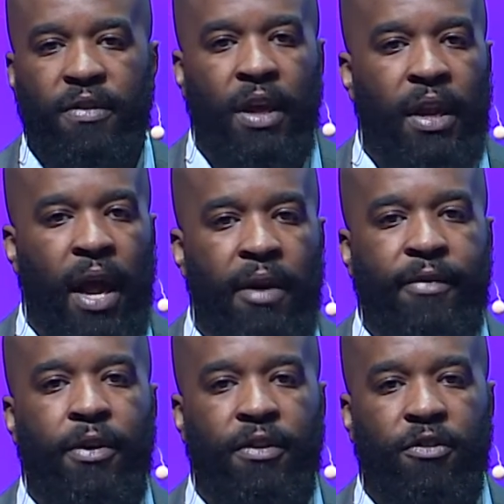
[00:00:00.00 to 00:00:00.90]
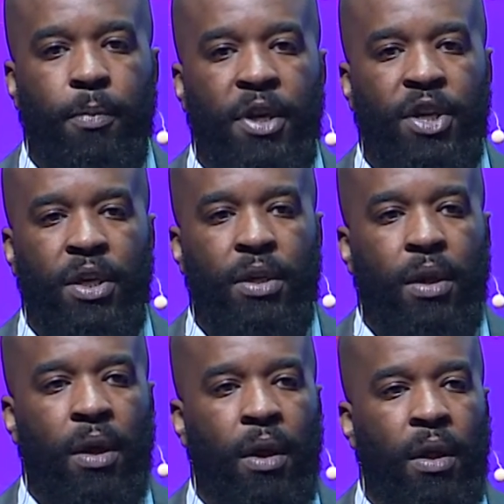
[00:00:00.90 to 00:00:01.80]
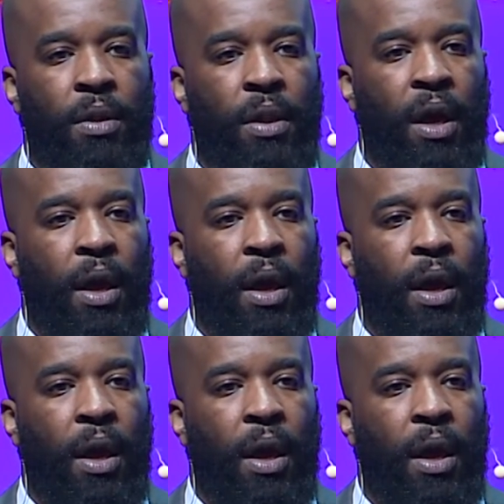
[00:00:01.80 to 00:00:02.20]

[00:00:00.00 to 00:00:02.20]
And I've heard this mentioned on